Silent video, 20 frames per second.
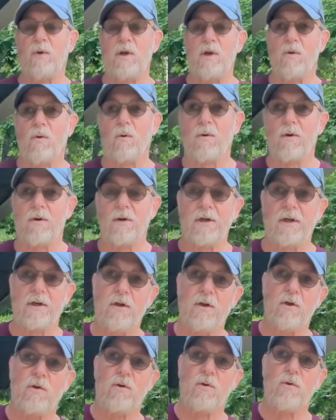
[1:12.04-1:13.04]
we ordered a
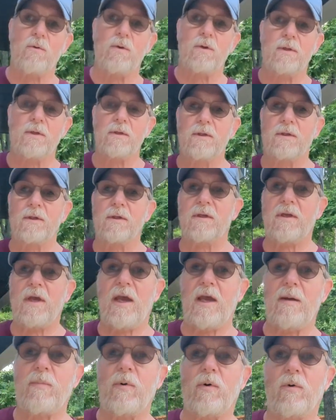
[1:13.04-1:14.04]
new
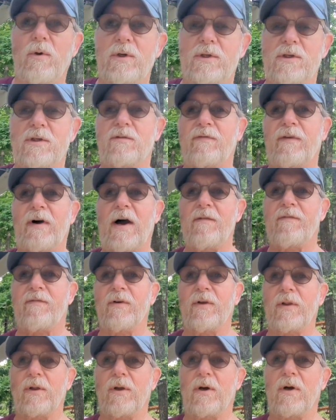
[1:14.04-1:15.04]
cable, which is 5
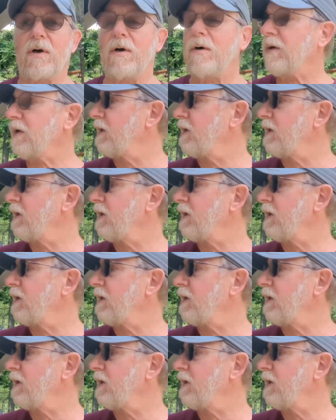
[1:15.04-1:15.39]
foot long,